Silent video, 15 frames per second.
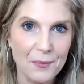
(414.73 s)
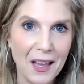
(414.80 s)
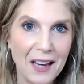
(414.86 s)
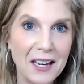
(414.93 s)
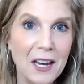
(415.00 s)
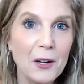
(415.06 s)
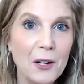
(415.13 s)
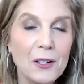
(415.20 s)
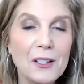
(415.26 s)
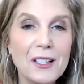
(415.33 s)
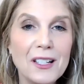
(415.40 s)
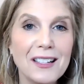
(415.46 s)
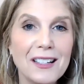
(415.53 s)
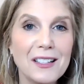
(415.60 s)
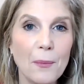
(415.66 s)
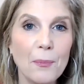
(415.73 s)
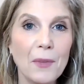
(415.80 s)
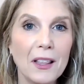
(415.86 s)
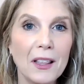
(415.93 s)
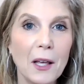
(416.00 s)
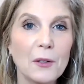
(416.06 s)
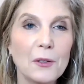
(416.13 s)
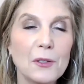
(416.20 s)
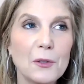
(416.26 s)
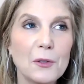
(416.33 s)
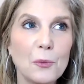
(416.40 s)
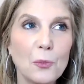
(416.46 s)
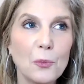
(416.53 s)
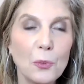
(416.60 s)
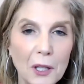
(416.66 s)
And here's something that's
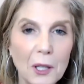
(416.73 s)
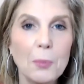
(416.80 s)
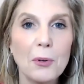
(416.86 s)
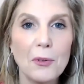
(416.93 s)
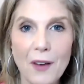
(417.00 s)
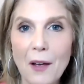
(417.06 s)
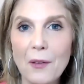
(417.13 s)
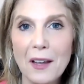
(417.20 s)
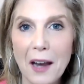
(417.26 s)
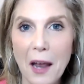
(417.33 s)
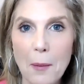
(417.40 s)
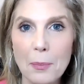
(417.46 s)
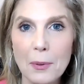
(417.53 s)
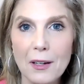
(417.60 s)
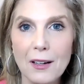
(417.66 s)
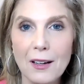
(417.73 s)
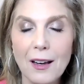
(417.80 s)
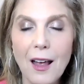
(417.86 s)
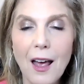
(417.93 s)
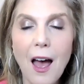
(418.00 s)
really profound that happened.